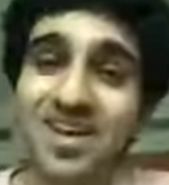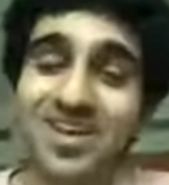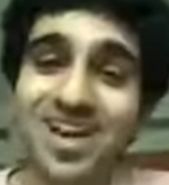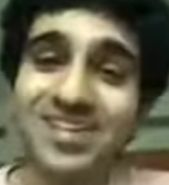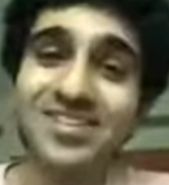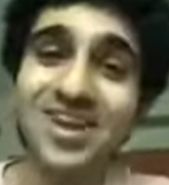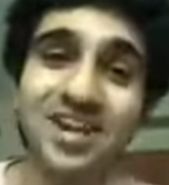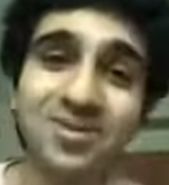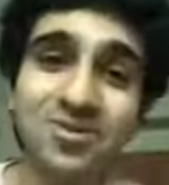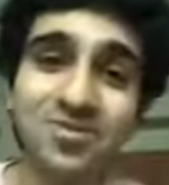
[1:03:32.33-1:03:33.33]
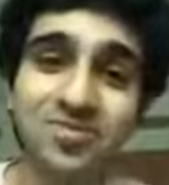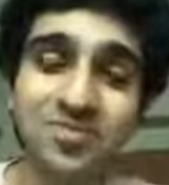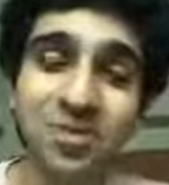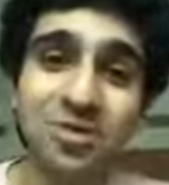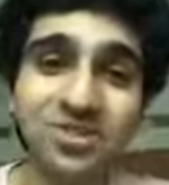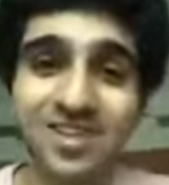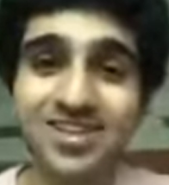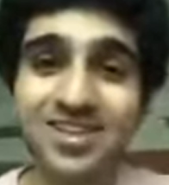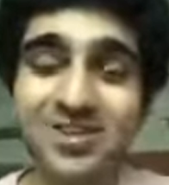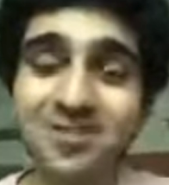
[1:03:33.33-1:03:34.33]
I tried to cook chicken
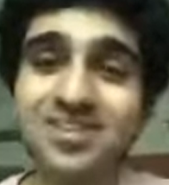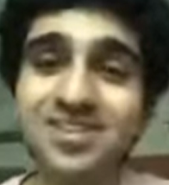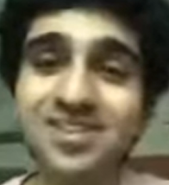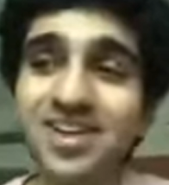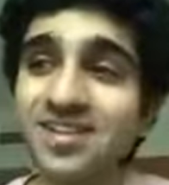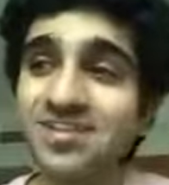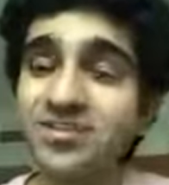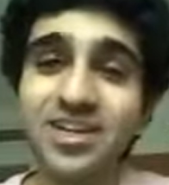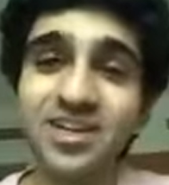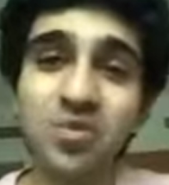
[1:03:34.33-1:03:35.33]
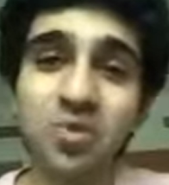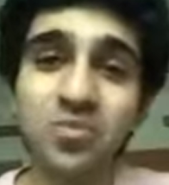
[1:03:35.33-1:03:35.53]
ghee roast last week at home.